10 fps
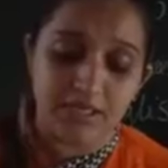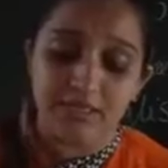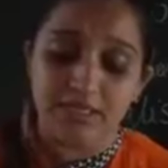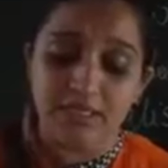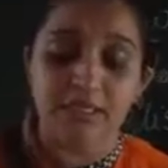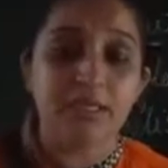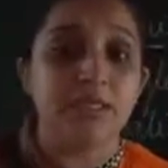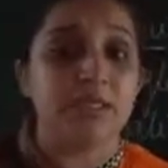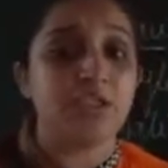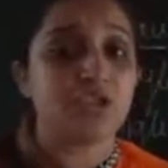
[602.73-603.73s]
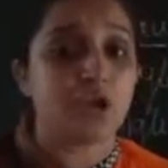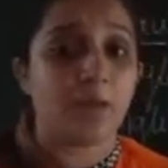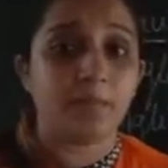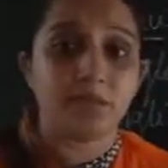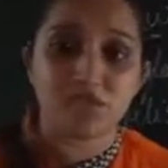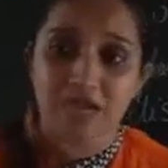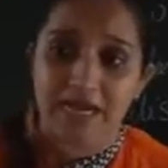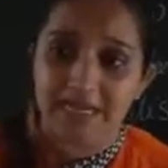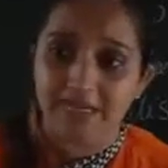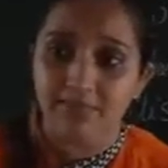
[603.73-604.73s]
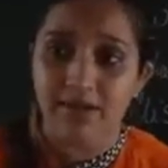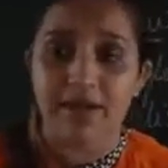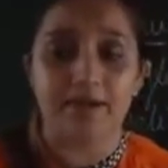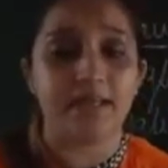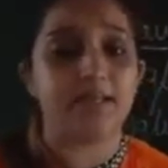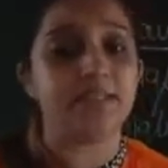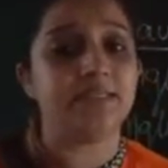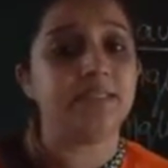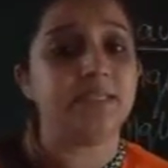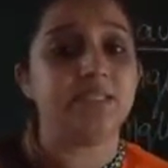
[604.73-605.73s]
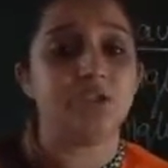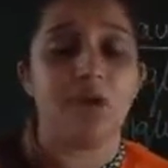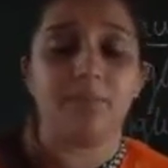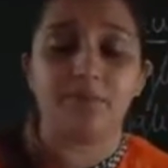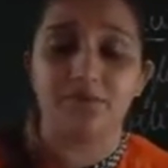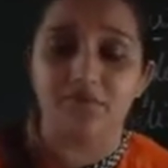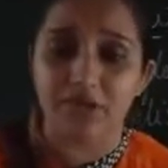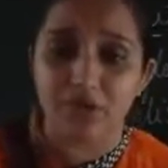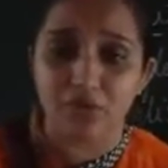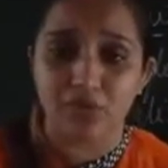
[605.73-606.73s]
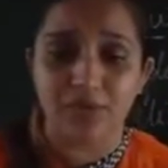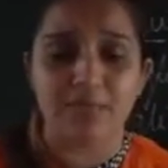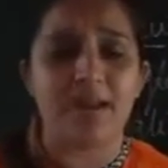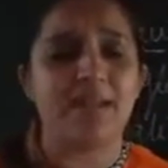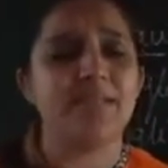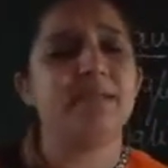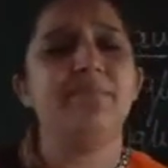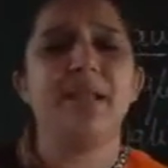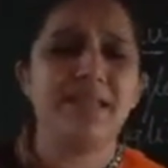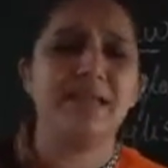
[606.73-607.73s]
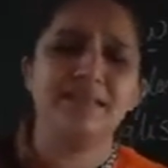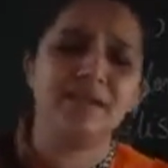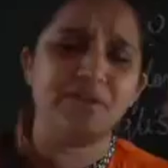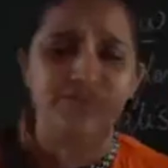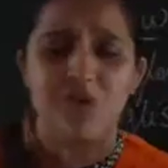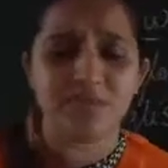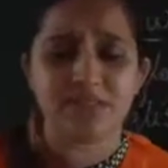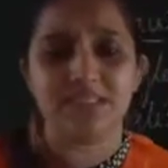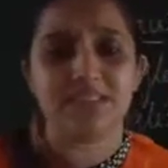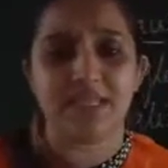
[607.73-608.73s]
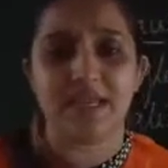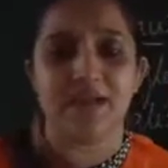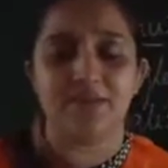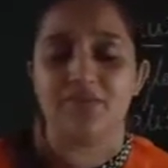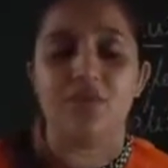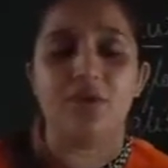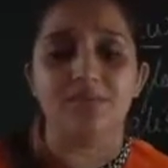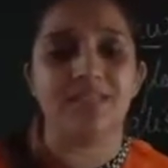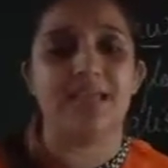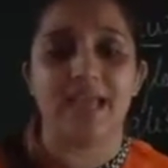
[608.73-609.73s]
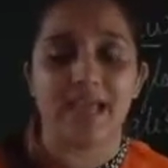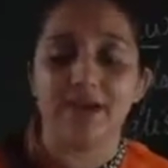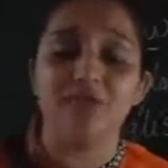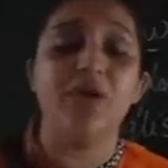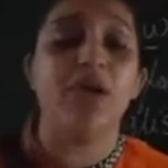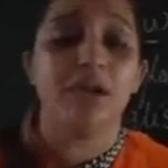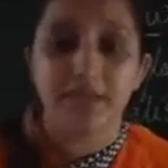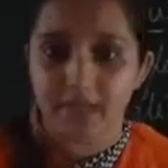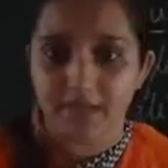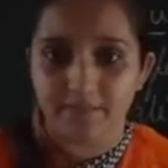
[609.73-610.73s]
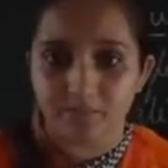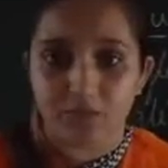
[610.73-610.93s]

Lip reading: they stopped child marriage, they stopped widow remarriage, and many other reforms they have done.